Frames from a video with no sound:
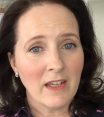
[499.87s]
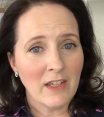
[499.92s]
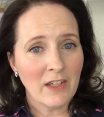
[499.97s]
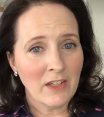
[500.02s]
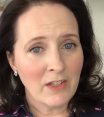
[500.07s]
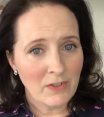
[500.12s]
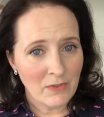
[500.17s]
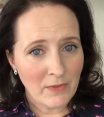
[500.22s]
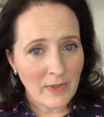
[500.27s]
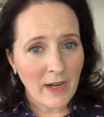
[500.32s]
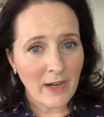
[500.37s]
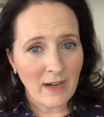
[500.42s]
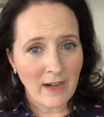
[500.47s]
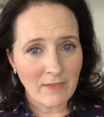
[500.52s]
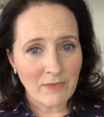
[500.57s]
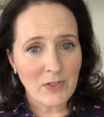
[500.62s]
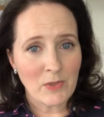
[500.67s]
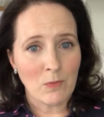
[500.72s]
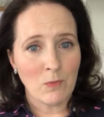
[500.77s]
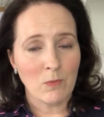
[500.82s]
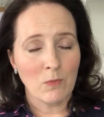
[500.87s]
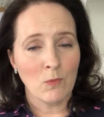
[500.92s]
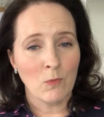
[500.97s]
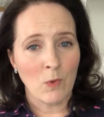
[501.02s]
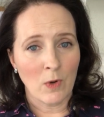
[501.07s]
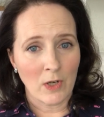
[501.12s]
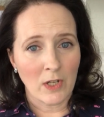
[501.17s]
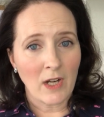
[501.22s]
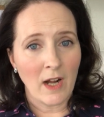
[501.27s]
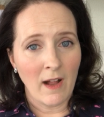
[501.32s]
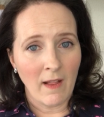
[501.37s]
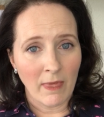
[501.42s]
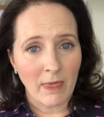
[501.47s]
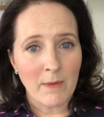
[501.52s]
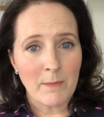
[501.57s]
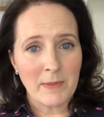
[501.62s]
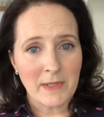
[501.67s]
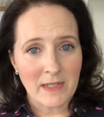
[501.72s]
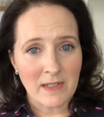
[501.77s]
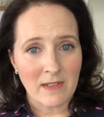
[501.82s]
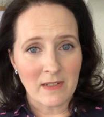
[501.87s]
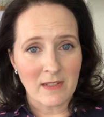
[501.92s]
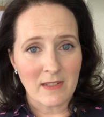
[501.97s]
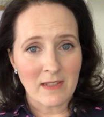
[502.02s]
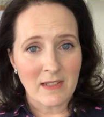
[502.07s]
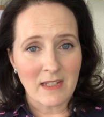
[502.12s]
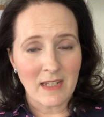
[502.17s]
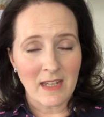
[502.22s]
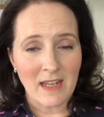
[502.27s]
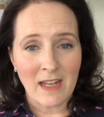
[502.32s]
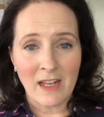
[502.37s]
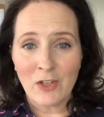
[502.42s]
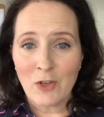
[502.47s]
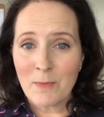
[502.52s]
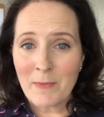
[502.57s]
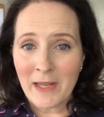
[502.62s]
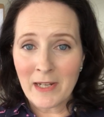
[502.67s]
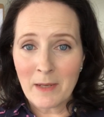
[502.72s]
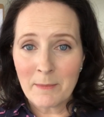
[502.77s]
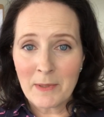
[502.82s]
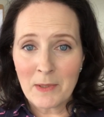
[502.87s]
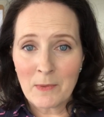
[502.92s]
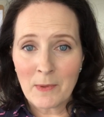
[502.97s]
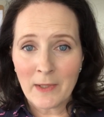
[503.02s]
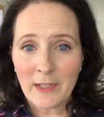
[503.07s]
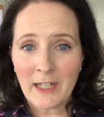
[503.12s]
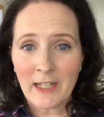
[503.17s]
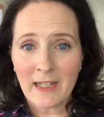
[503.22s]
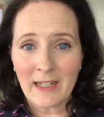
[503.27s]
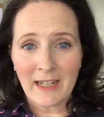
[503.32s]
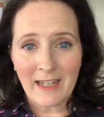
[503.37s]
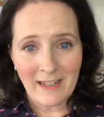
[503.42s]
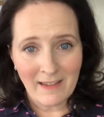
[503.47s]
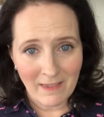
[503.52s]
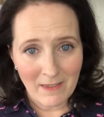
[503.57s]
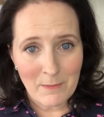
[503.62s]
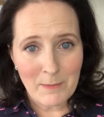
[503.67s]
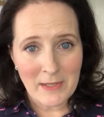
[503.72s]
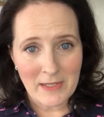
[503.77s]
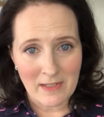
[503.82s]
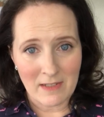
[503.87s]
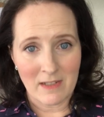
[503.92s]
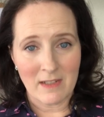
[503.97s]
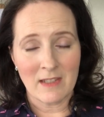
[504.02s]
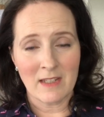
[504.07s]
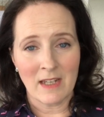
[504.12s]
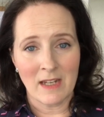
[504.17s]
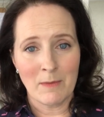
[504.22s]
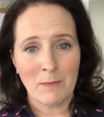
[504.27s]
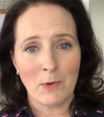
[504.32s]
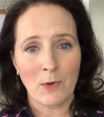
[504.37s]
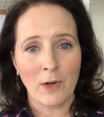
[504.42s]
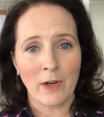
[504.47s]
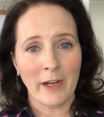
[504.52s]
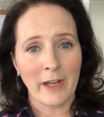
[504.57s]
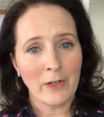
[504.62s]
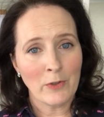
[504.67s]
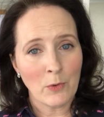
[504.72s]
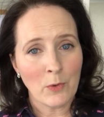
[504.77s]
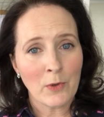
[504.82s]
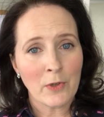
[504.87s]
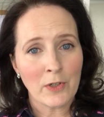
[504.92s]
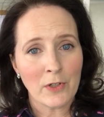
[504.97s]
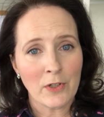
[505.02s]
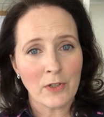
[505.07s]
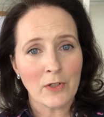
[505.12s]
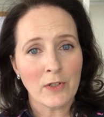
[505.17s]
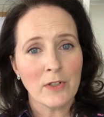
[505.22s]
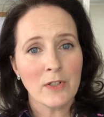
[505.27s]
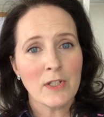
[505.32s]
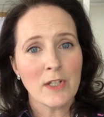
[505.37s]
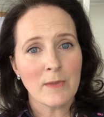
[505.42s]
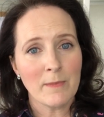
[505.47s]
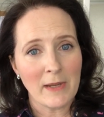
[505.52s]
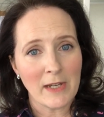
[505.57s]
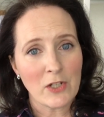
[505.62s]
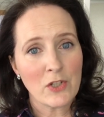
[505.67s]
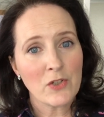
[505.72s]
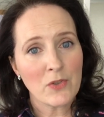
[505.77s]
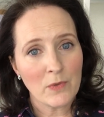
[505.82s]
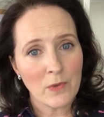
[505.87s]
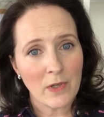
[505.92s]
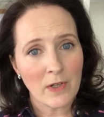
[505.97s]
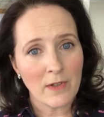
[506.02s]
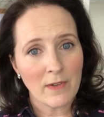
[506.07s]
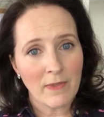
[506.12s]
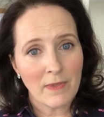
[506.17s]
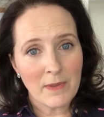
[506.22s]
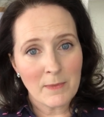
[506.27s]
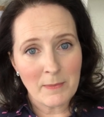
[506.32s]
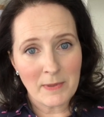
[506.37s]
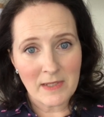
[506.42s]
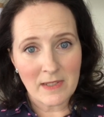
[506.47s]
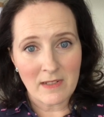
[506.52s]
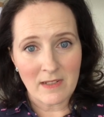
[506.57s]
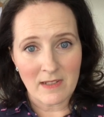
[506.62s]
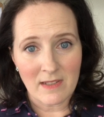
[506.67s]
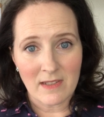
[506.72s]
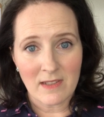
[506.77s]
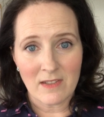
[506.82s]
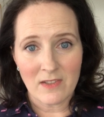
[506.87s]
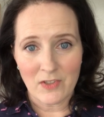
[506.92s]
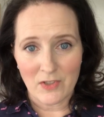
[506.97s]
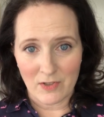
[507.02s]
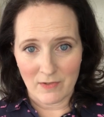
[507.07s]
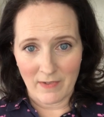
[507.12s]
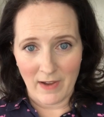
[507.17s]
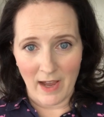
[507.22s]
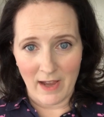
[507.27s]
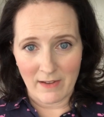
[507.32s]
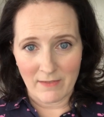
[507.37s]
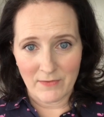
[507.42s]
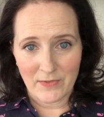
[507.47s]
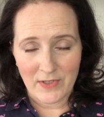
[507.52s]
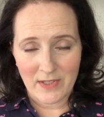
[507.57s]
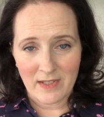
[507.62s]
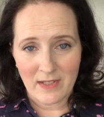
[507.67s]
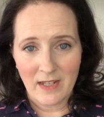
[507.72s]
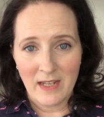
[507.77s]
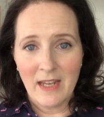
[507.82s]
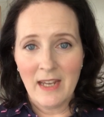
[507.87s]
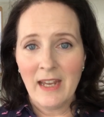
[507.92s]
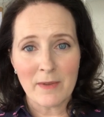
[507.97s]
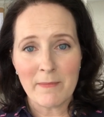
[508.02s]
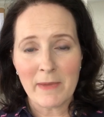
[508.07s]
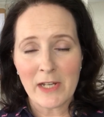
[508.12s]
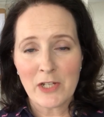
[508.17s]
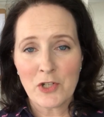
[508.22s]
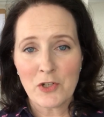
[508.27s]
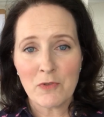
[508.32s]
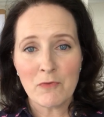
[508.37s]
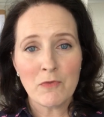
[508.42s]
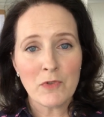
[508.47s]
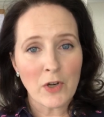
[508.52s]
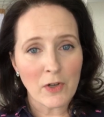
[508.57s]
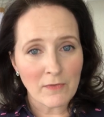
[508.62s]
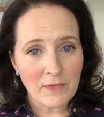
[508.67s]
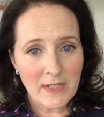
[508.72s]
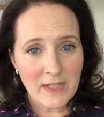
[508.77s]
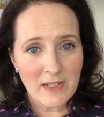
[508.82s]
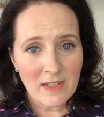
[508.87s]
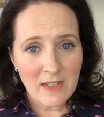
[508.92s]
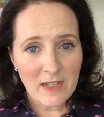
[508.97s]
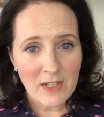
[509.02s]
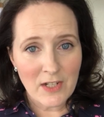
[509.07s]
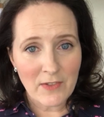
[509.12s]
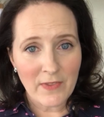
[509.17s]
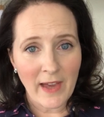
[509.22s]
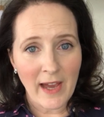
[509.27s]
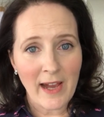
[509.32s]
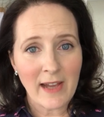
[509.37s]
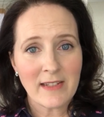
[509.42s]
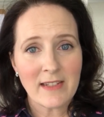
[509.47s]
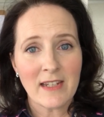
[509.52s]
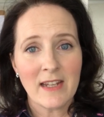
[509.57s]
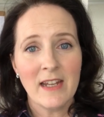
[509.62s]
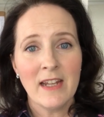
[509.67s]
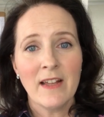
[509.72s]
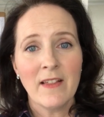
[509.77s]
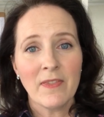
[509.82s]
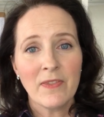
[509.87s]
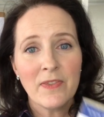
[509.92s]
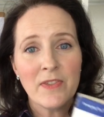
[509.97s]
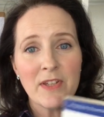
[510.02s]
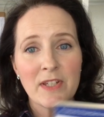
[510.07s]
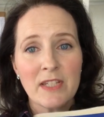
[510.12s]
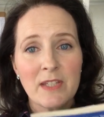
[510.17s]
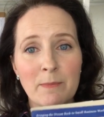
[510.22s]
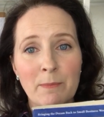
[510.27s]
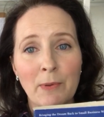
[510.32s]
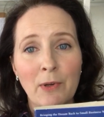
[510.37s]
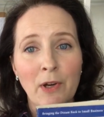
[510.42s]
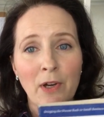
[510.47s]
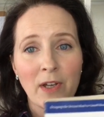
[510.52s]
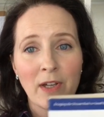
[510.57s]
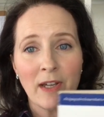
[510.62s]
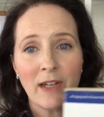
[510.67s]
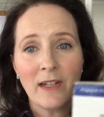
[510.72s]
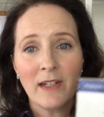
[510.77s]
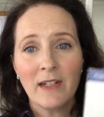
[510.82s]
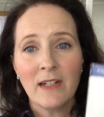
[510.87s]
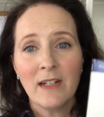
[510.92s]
you now have to work on the business. And you may not be working in the business anymore in order to make sure the business survives. It makes you nervous to hear that. This book